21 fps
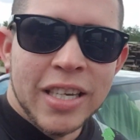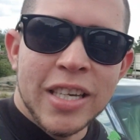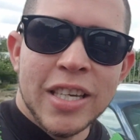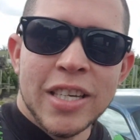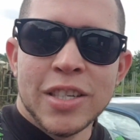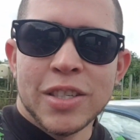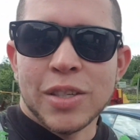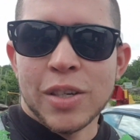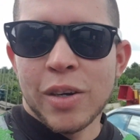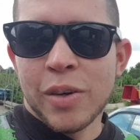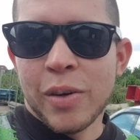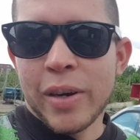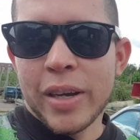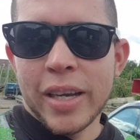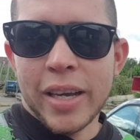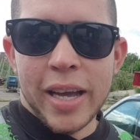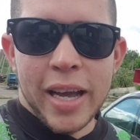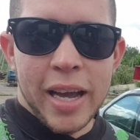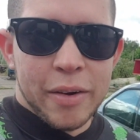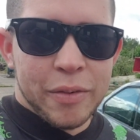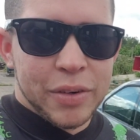So
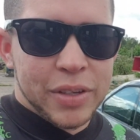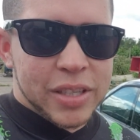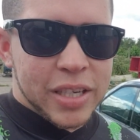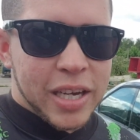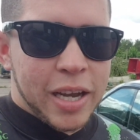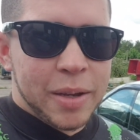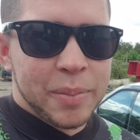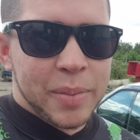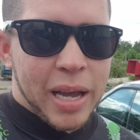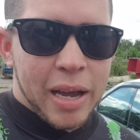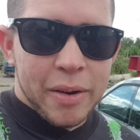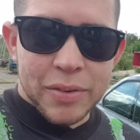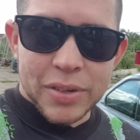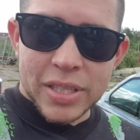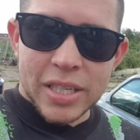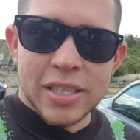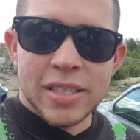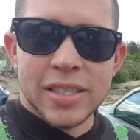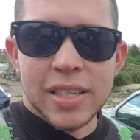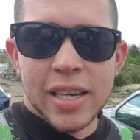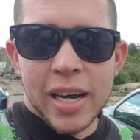ever
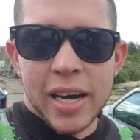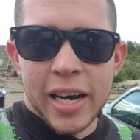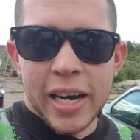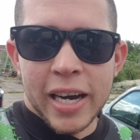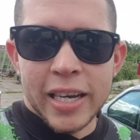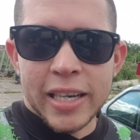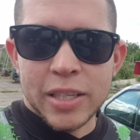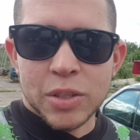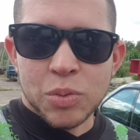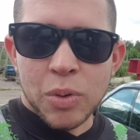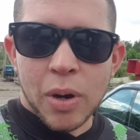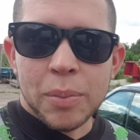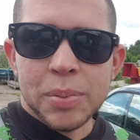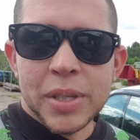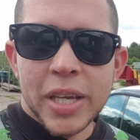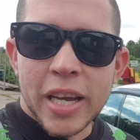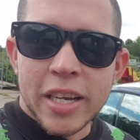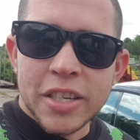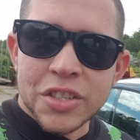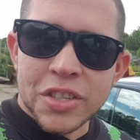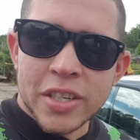since I swapped the
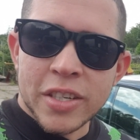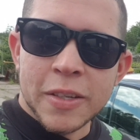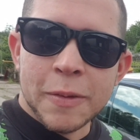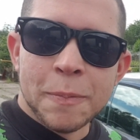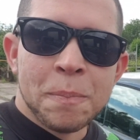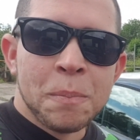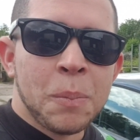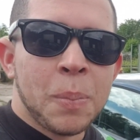engine,